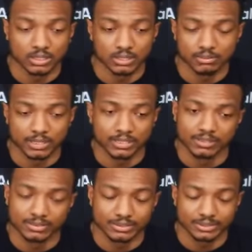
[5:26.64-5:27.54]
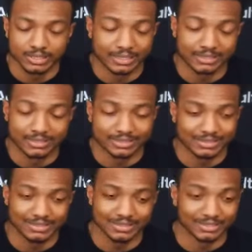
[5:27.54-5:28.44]
Yeah, it's
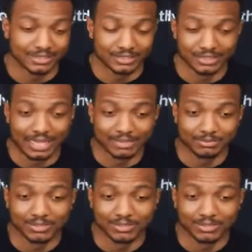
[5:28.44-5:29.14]
just a lot been